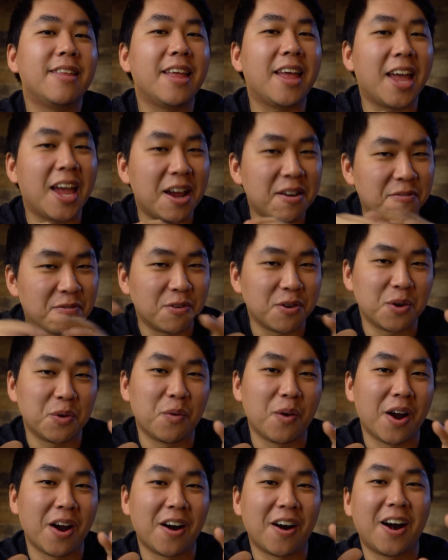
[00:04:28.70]

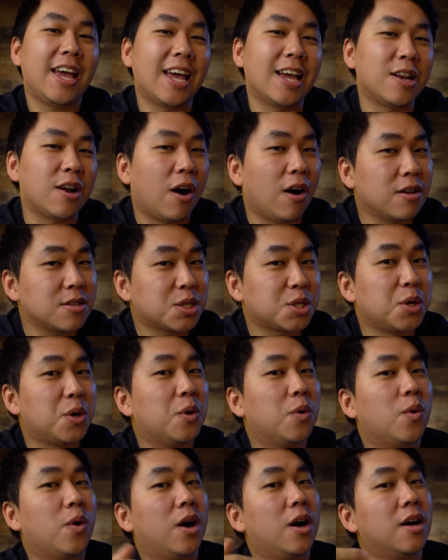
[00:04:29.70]
everywhere. And
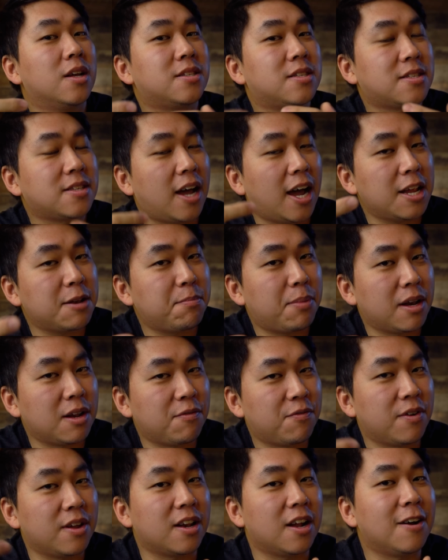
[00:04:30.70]
also, a side
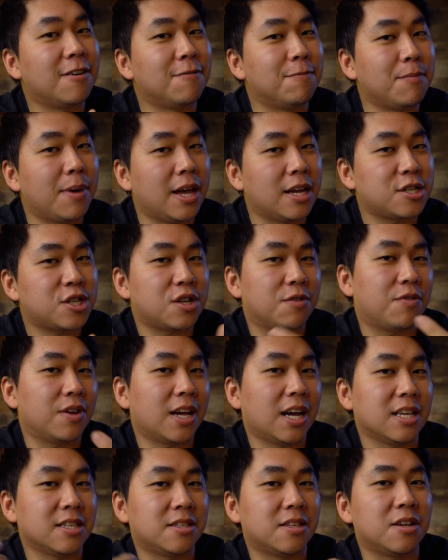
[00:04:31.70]
benefit of mesh, if you
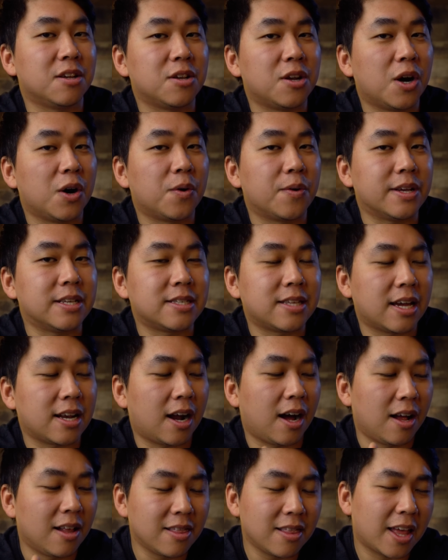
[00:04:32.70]
guys didn't know, is that
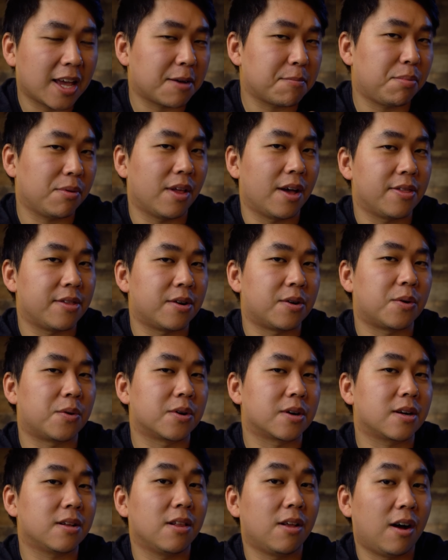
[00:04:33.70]
unlike pleather or
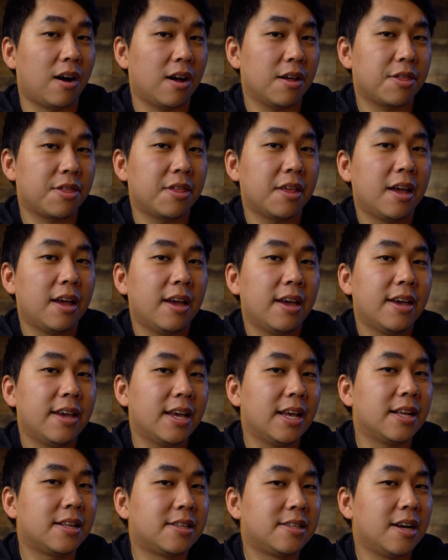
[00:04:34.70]
cloth,
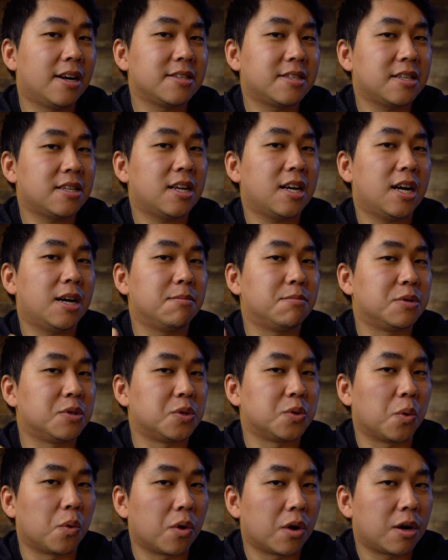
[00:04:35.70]
it doesn't
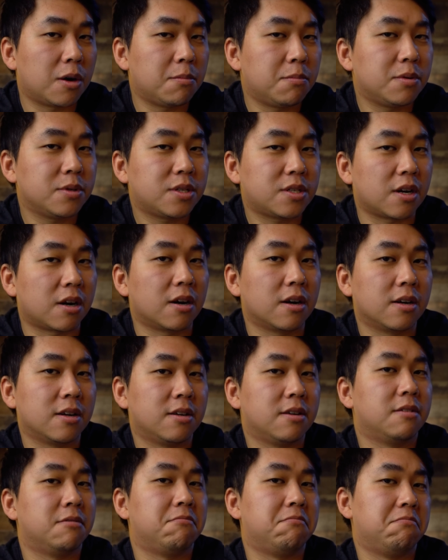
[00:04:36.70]
absorb
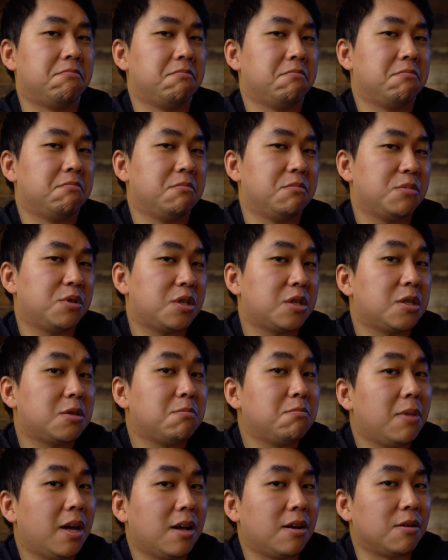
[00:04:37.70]
certain
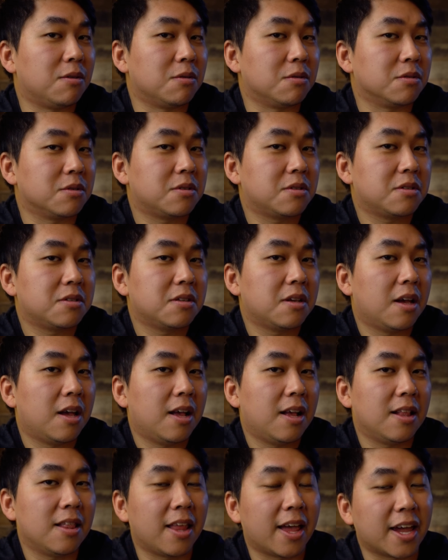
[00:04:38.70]
smells.
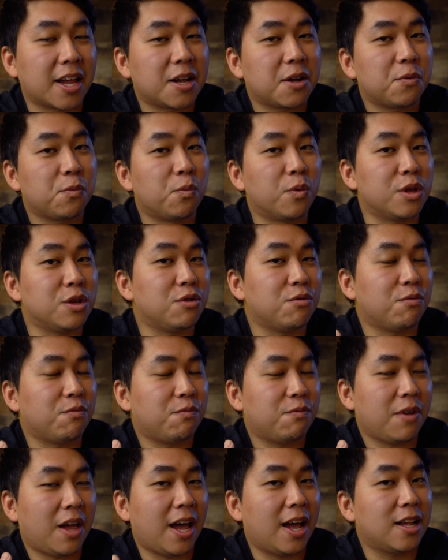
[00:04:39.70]
Like when you've
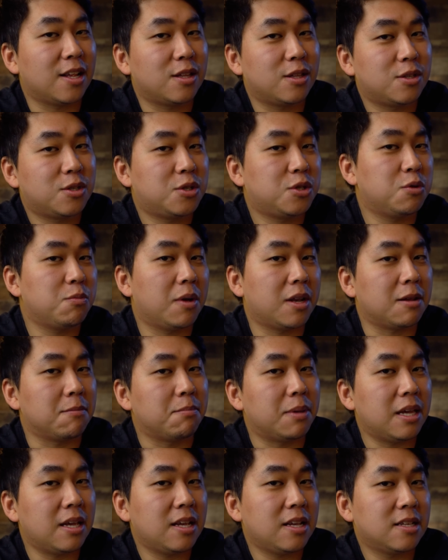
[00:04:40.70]
had too many
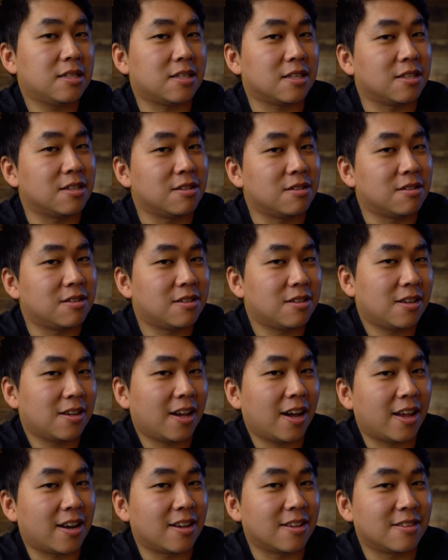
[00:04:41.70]
beans and you
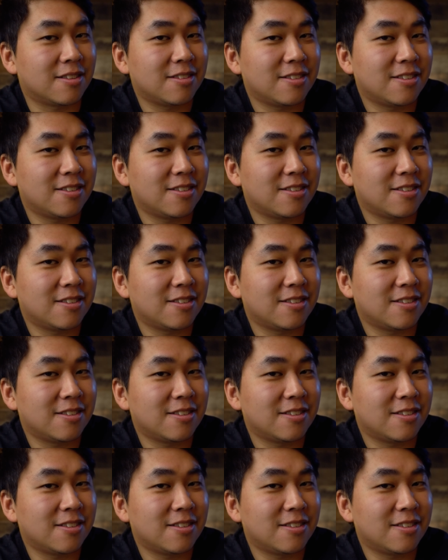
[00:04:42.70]
gotta...